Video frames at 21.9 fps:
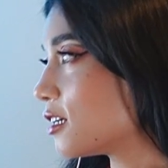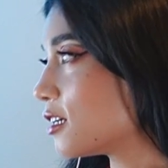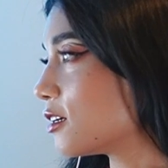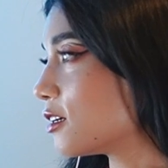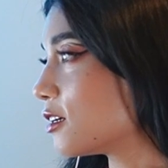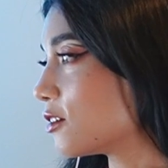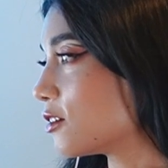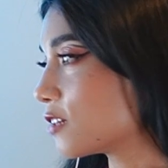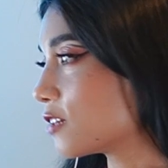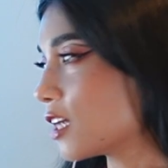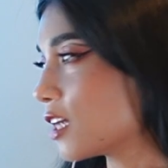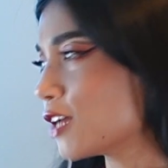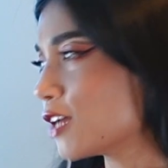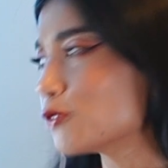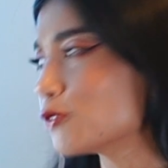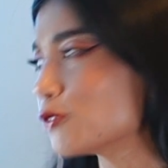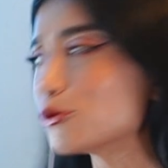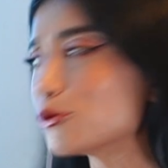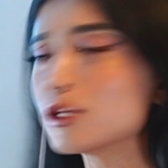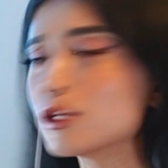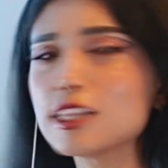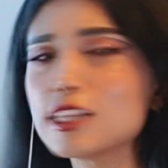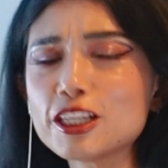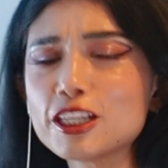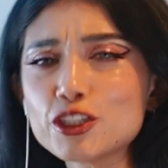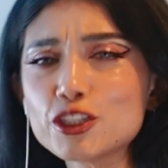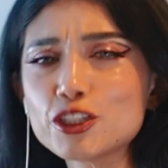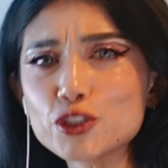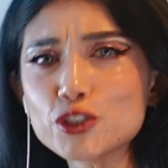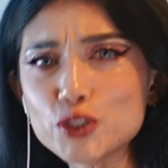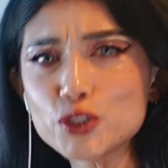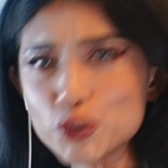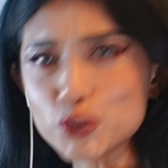Okay,
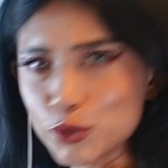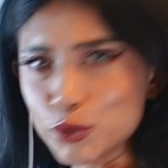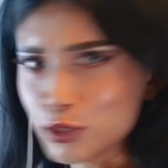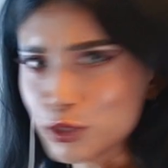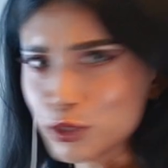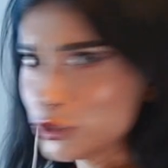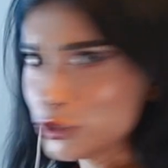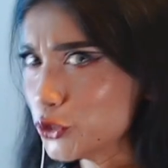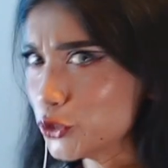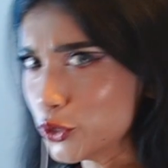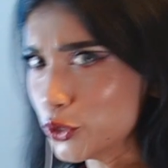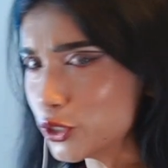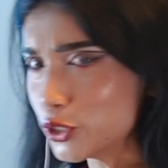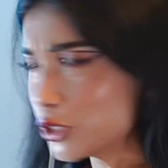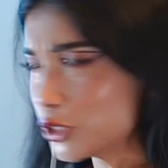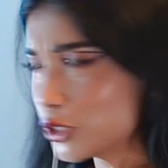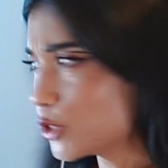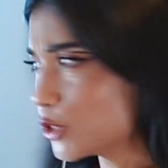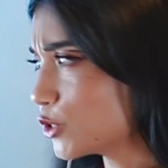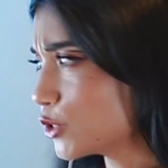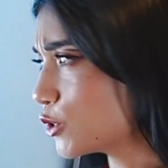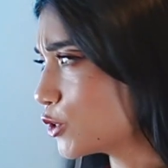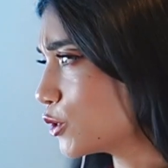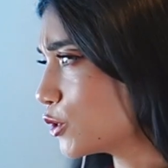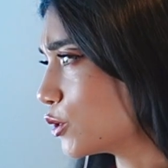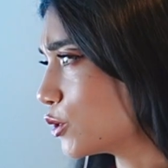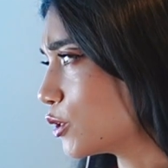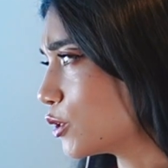really short shorts